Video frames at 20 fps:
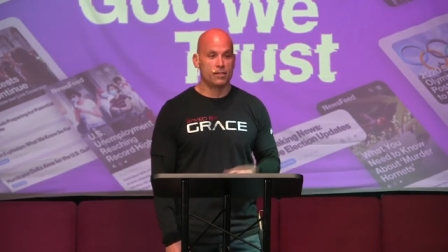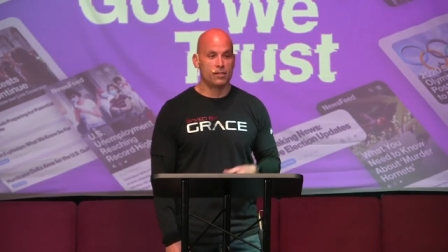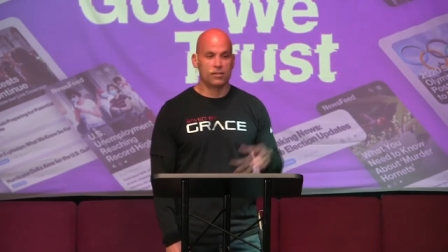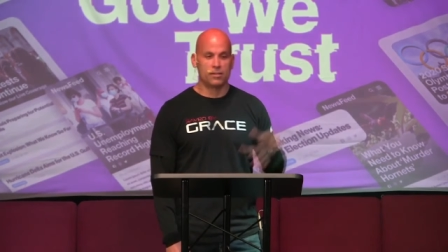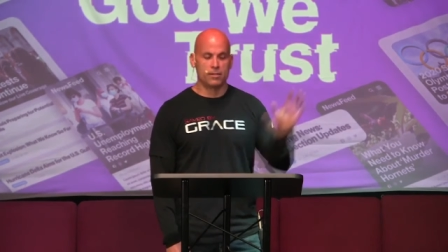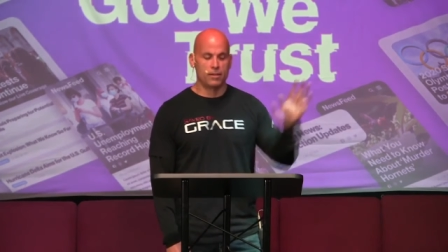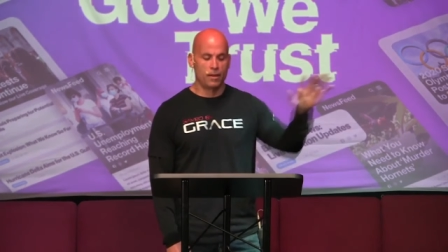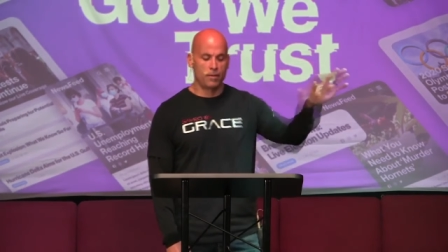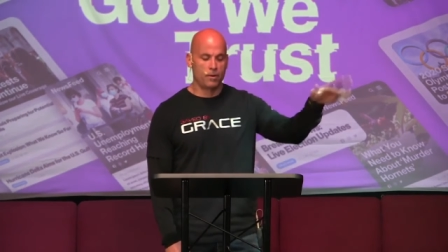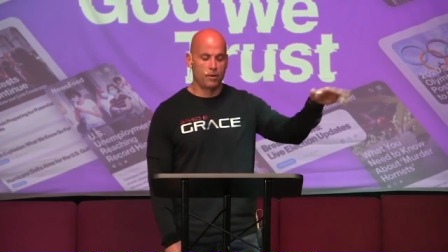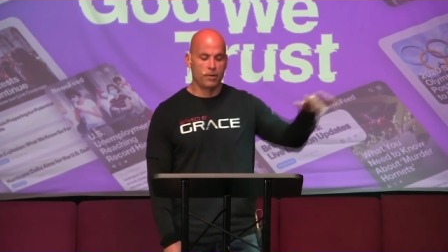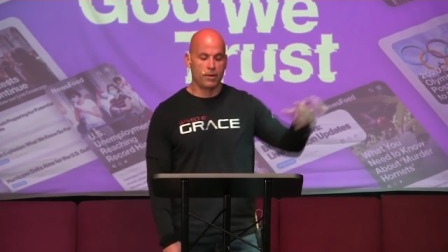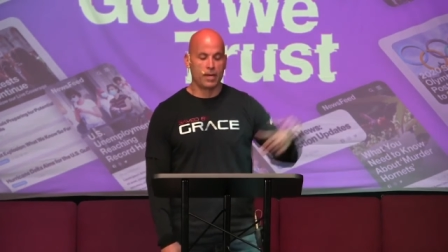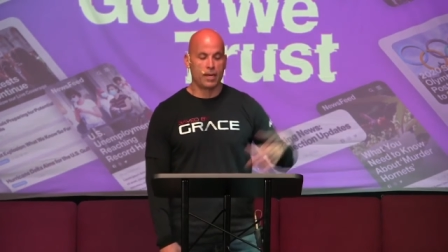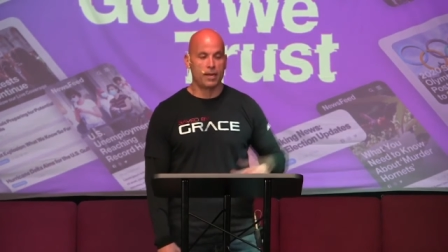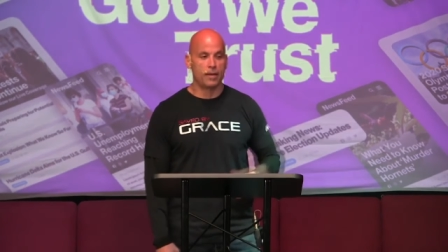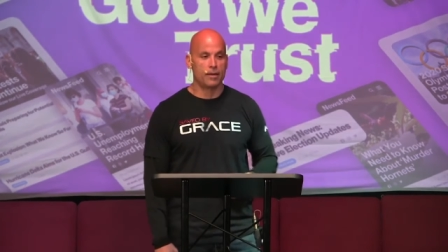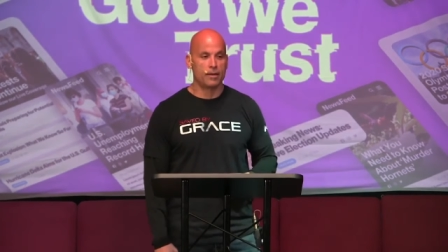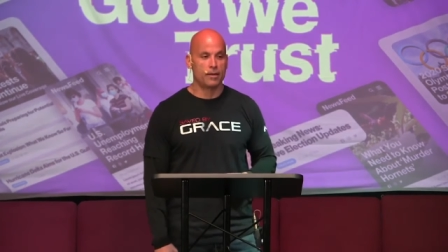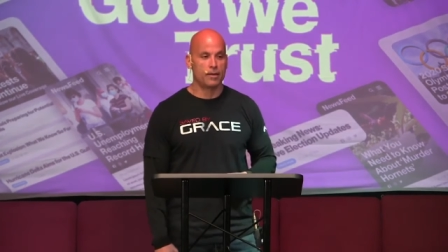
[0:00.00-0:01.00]
Just, I'm
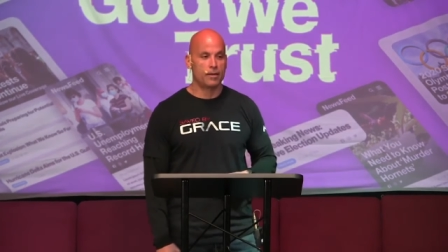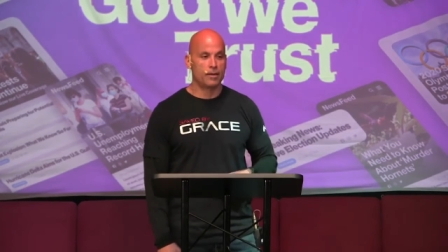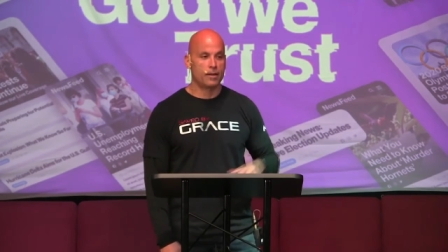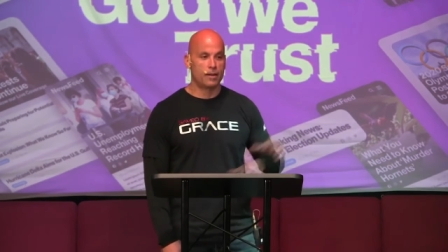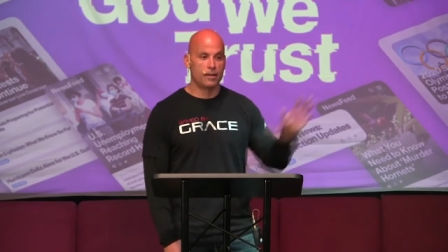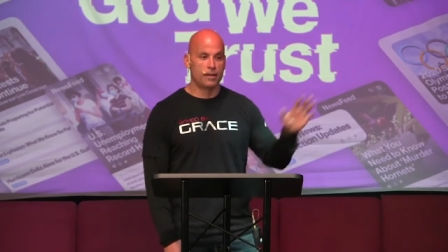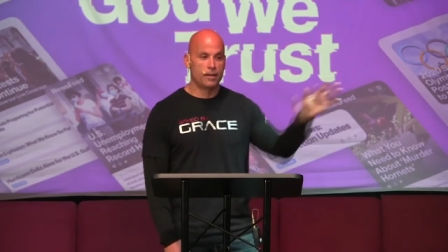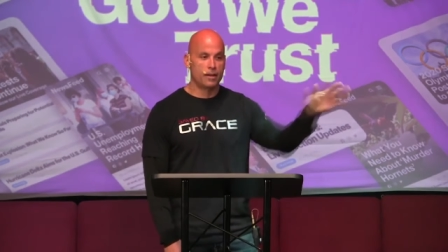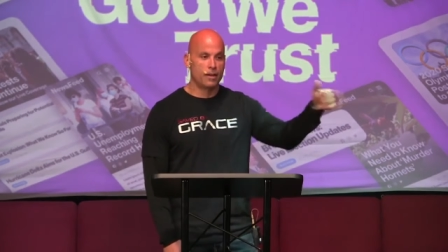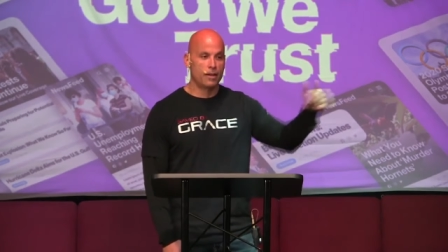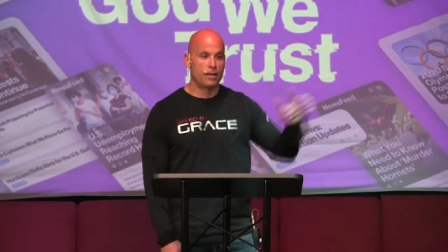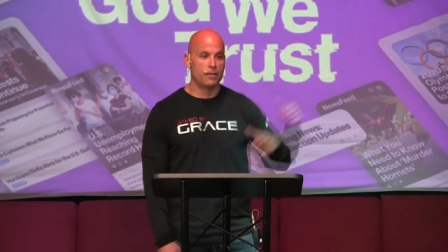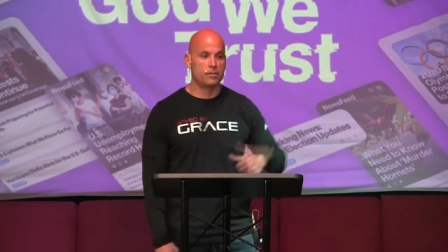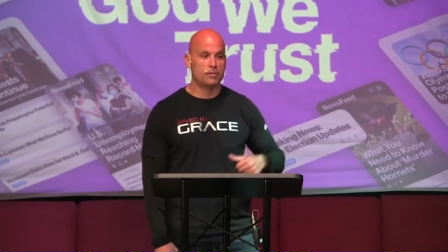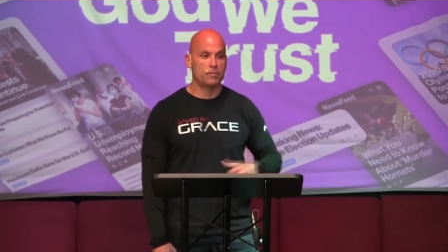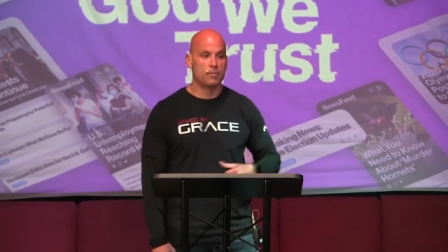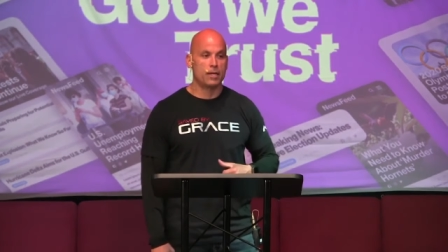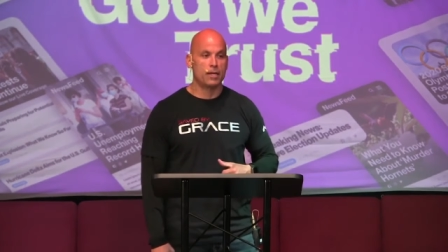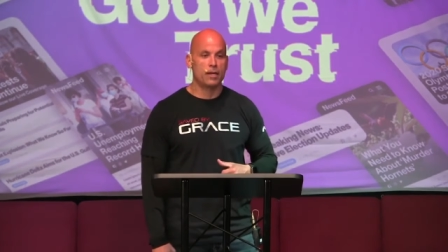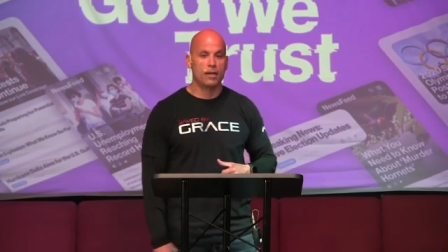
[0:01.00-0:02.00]
okay. God, God
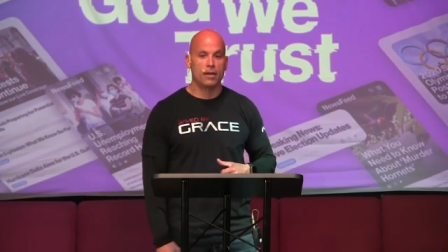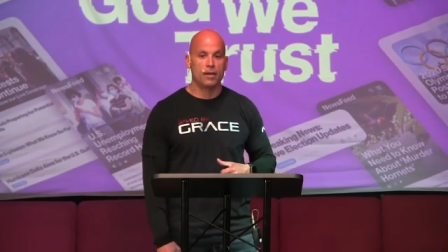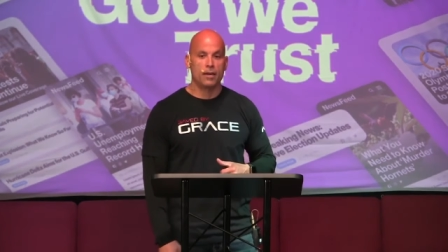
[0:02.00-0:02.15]
loves me.